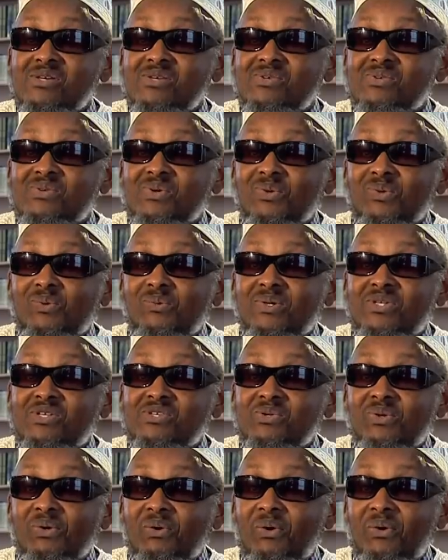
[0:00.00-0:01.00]
So
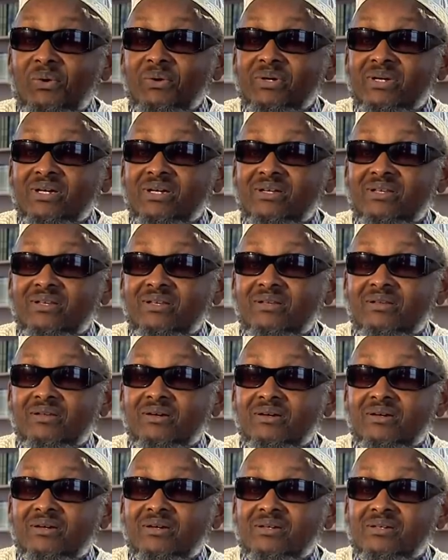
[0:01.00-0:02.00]
what's wrong in
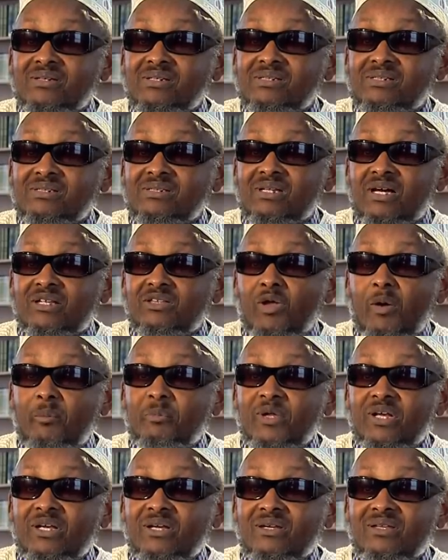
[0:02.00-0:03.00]
in
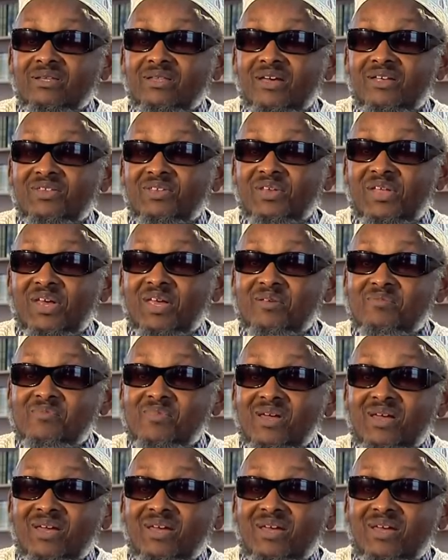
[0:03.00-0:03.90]
adopting that name.